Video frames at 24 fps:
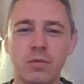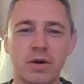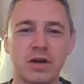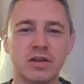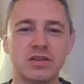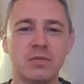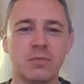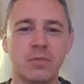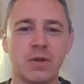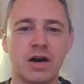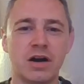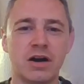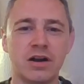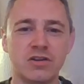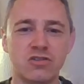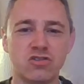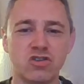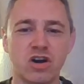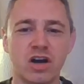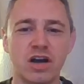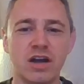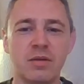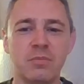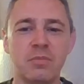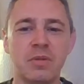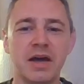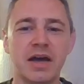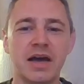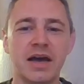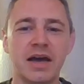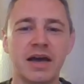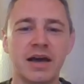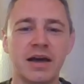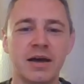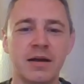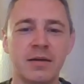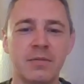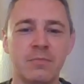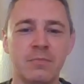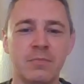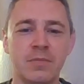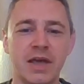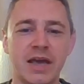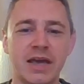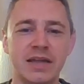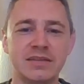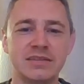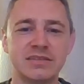about the Maori tribe
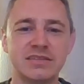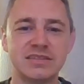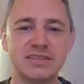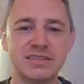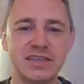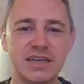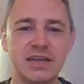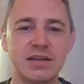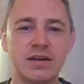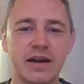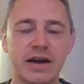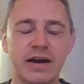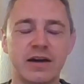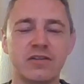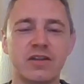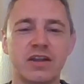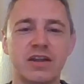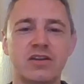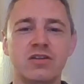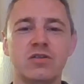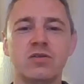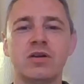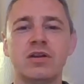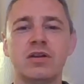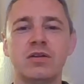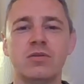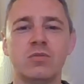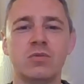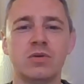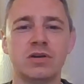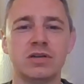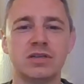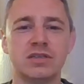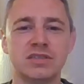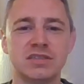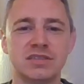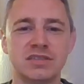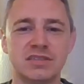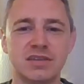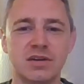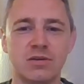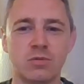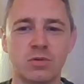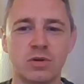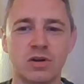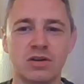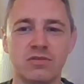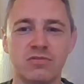and seeing how they do it was
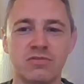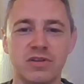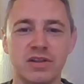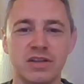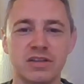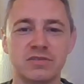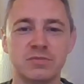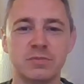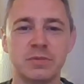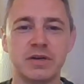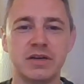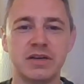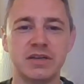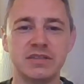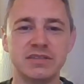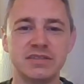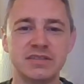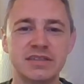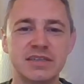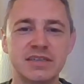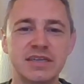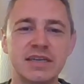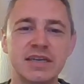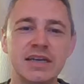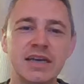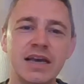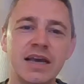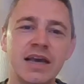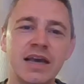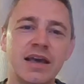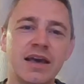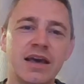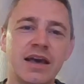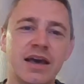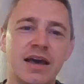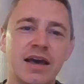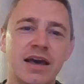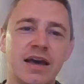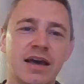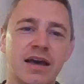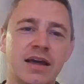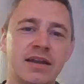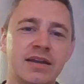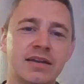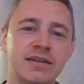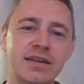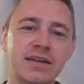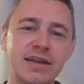a wonderful experience.
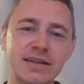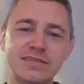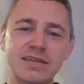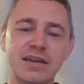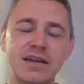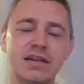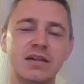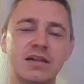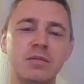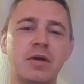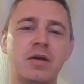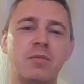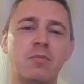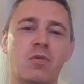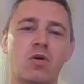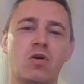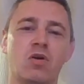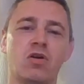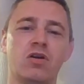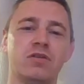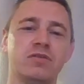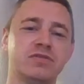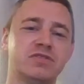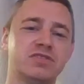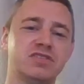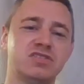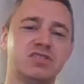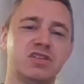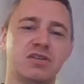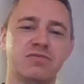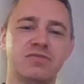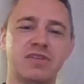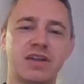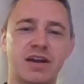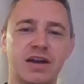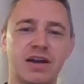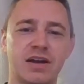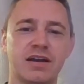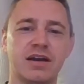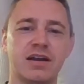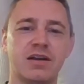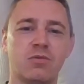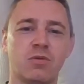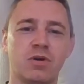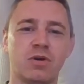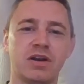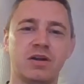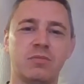And that's a little bit more of stuff that I
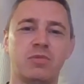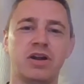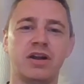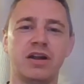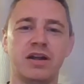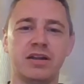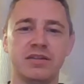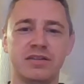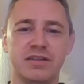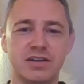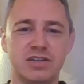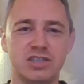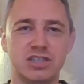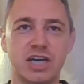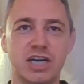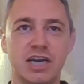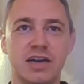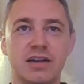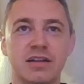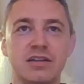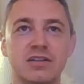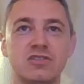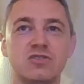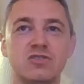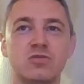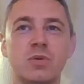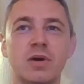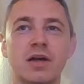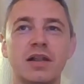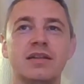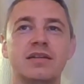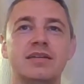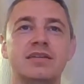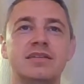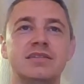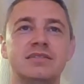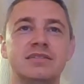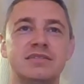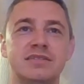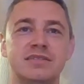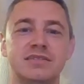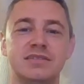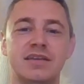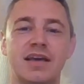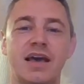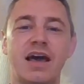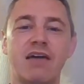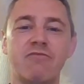kind of want to bring onto the channel as well, is
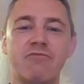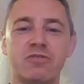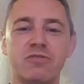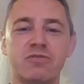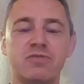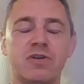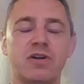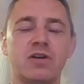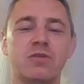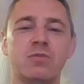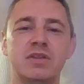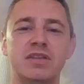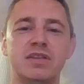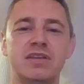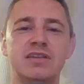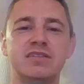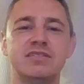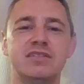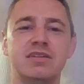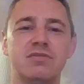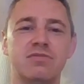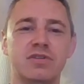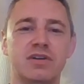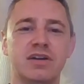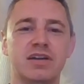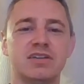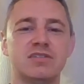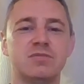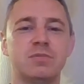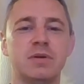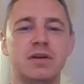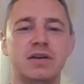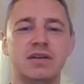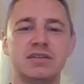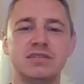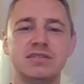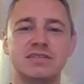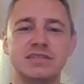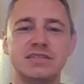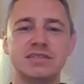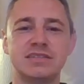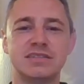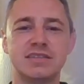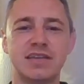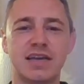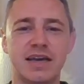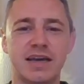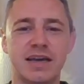having fun with these different
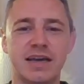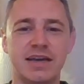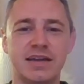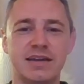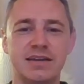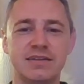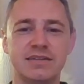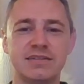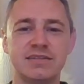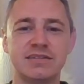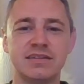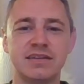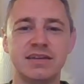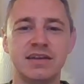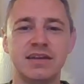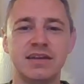experiences and